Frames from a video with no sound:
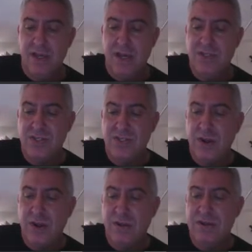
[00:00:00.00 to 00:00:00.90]
So
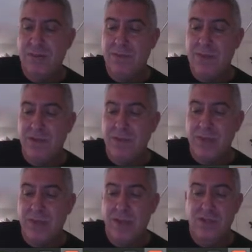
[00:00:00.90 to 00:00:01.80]
where is the middle?
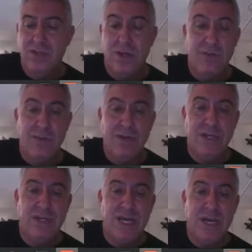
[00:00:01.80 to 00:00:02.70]
So how do we
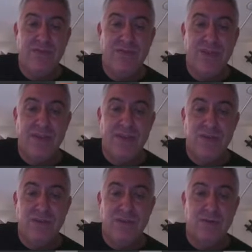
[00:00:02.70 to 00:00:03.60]
do that? We find the
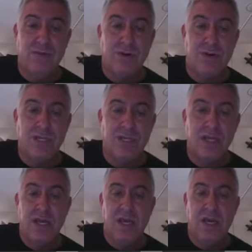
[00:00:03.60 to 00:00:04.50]
2 zeros
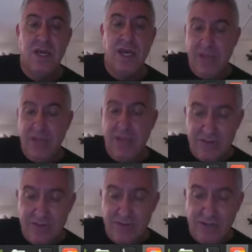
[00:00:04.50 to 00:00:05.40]
and we
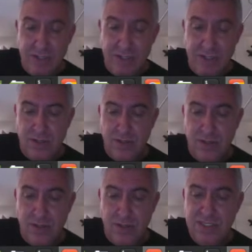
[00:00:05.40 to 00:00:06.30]
average.
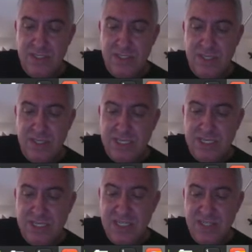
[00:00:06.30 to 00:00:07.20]
What is the
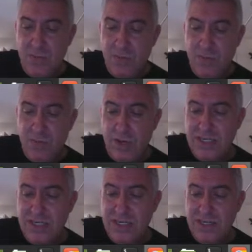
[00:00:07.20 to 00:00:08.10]
distance from one
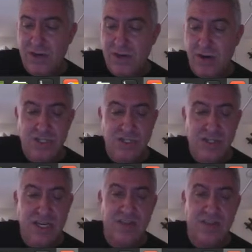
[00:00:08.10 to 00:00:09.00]
end of the arch to
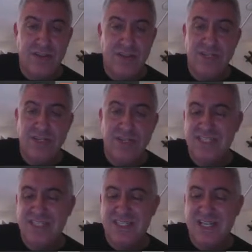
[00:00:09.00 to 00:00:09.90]
the other? Here's a
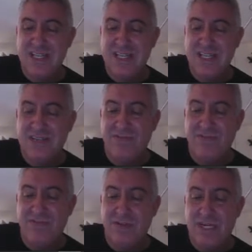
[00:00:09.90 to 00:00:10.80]
slightly
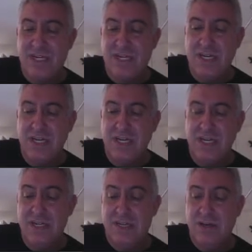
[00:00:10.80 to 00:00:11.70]
different
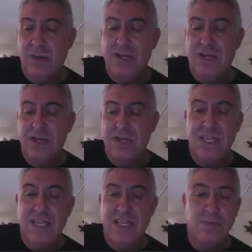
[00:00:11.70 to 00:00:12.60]
way to
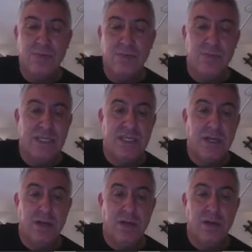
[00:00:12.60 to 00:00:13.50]
say this, but
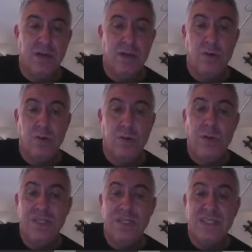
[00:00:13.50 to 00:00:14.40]

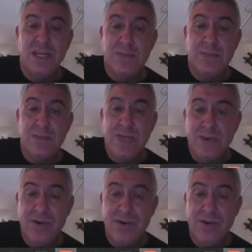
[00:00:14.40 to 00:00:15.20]
when does it come down?